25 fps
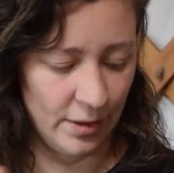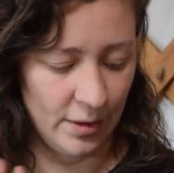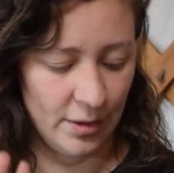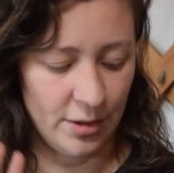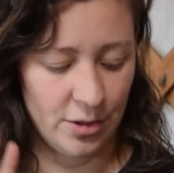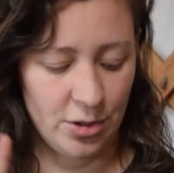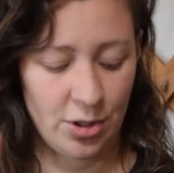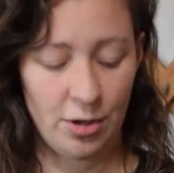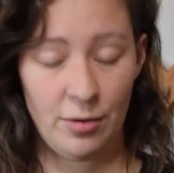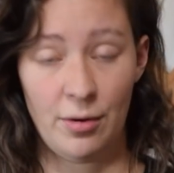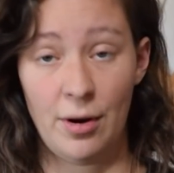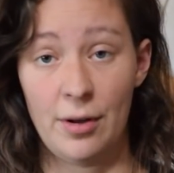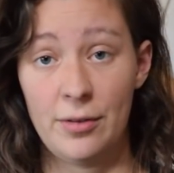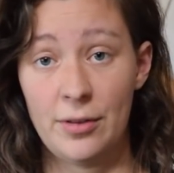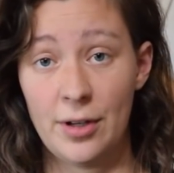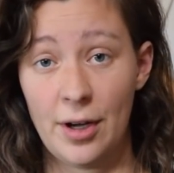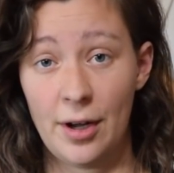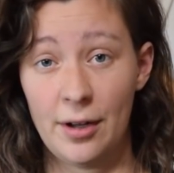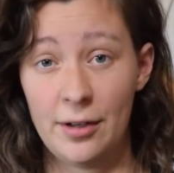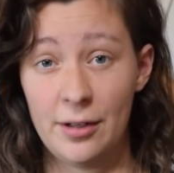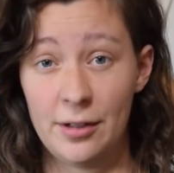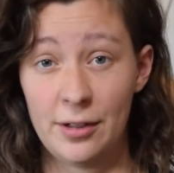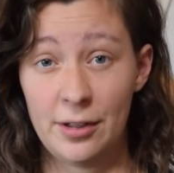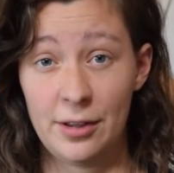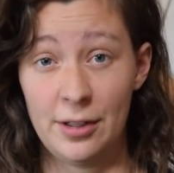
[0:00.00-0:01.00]
so the
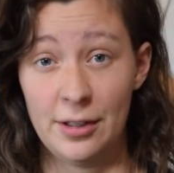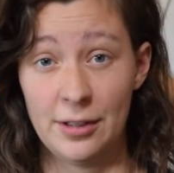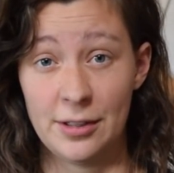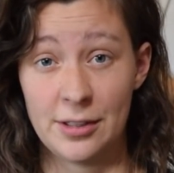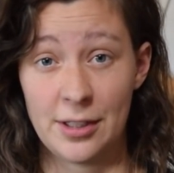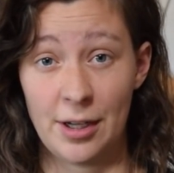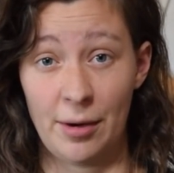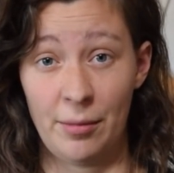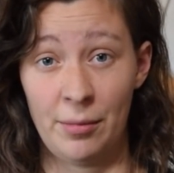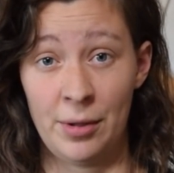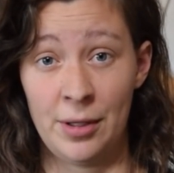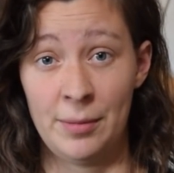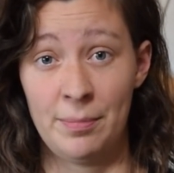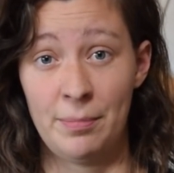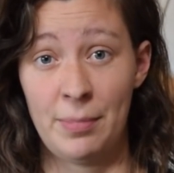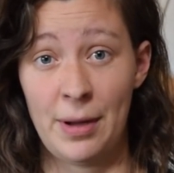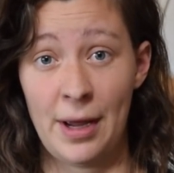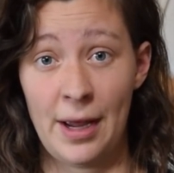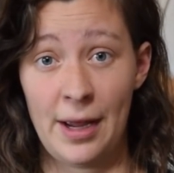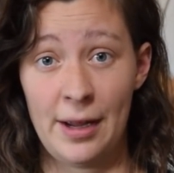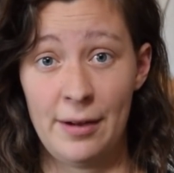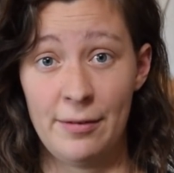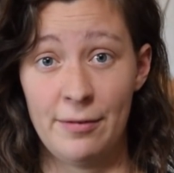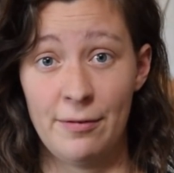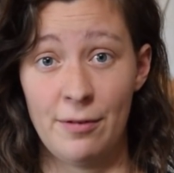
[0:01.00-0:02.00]
other things that we
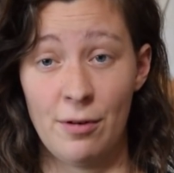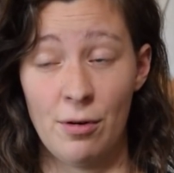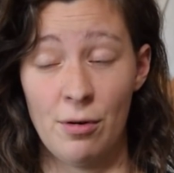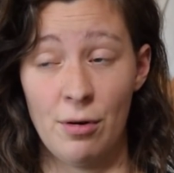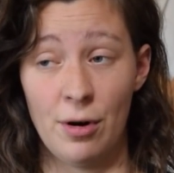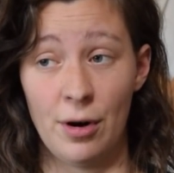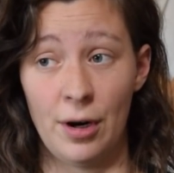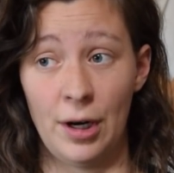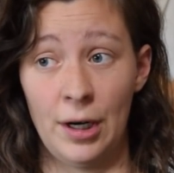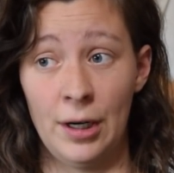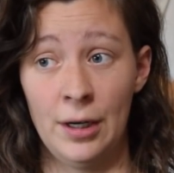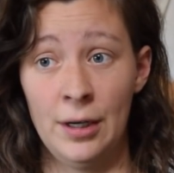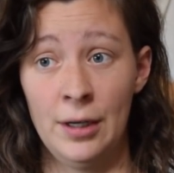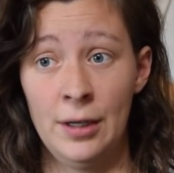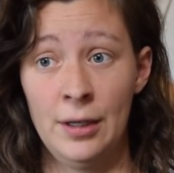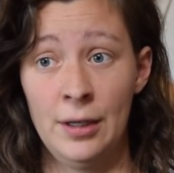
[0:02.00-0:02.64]
pay for